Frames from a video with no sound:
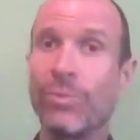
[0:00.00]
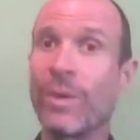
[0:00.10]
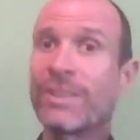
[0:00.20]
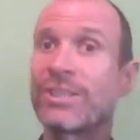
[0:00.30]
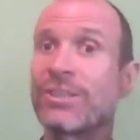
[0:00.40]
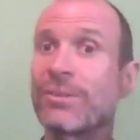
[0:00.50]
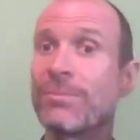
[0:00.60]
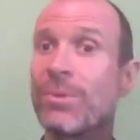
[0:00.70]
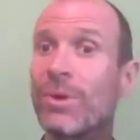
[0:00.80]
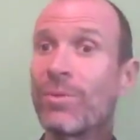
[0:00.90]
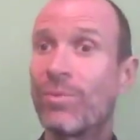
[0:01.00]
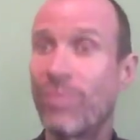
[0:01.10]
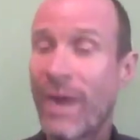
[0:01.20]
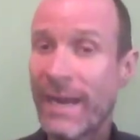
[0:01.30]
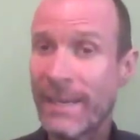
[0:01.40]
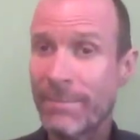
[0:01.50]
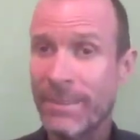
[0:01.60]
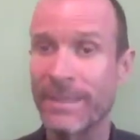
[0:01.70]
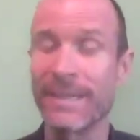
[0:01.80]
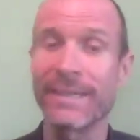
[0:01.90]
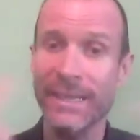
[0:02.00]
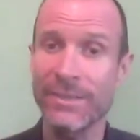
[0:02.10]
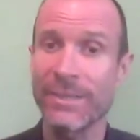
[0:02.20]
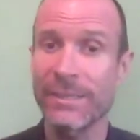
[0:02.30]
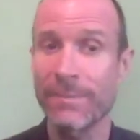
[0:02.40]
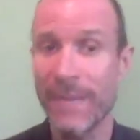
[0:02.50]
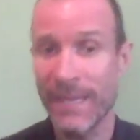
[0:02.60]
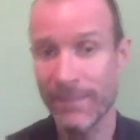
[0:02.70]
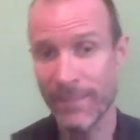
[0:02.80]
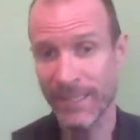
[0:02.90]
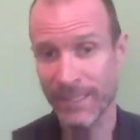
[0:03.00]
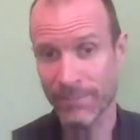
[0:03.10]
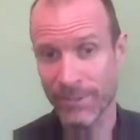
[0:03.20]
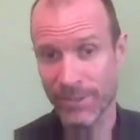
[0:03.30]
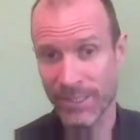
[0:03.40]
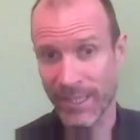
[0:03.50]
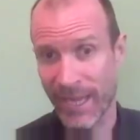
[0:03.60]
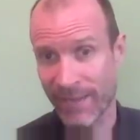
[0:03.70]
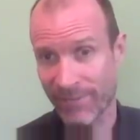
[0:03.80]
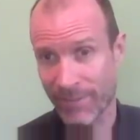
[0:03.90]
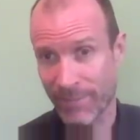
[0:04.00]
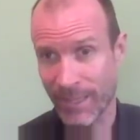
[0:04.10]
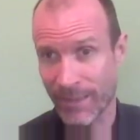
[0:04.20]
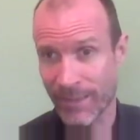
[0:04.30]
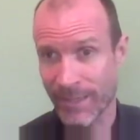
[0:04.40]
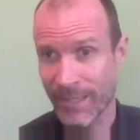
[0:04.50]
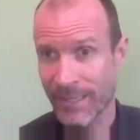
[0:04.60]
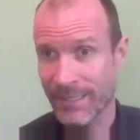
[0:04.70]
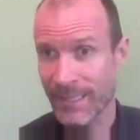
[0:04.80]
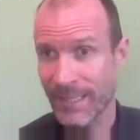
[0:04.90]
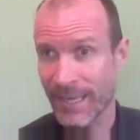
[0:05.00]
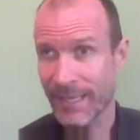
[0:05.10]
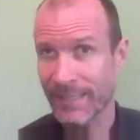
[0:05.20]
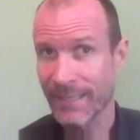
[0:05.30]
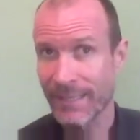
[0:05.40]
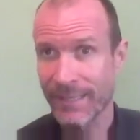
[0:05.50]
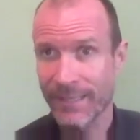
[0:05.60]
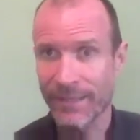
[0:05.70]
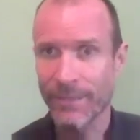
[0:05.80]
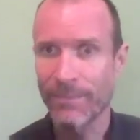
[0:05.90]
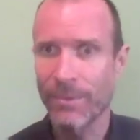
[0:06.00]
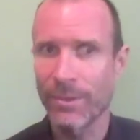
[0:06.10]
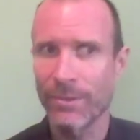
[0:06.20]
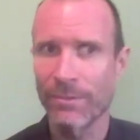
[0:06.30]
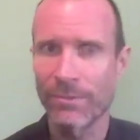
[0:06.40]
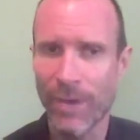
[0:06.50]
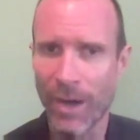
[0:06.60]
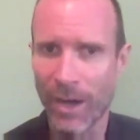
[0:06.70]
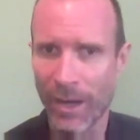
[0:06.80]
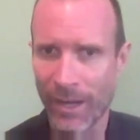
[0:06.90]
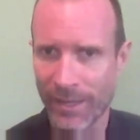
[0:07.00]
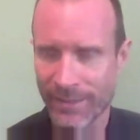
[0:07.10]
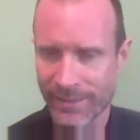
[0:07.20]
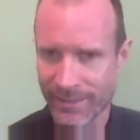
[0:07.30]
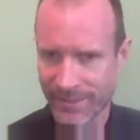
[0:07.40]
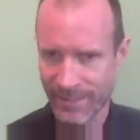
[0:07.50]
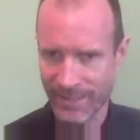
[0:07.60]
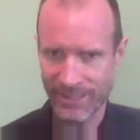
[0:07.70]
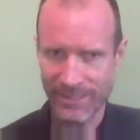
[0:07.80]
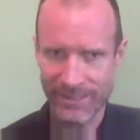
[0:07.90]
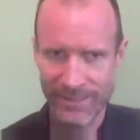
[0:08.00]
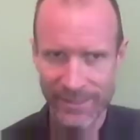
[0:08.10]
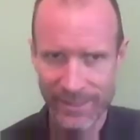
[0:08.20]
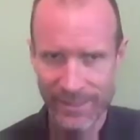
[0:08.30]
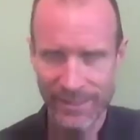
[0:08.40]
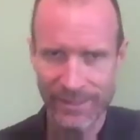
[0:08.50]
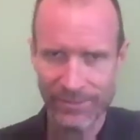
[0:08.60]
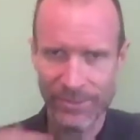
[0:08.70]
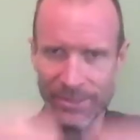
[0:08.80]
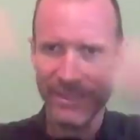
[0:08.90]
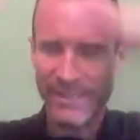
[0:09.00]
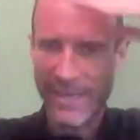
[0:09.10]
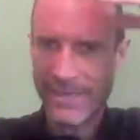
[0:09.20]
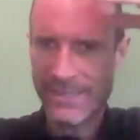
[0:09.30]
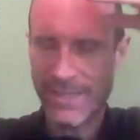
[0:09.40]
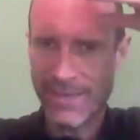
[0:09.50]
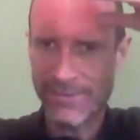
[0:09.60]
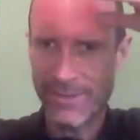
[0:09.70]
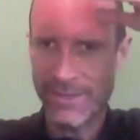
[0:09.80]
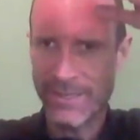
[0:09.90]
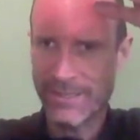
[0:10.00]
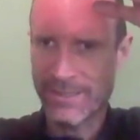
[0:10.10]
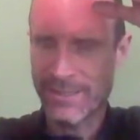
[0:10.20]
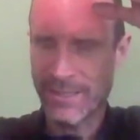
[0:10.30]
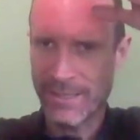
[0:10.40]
once you're more ripe, then you get to pay money to Mooji every month to get the more raw teachings. And of course, the next level is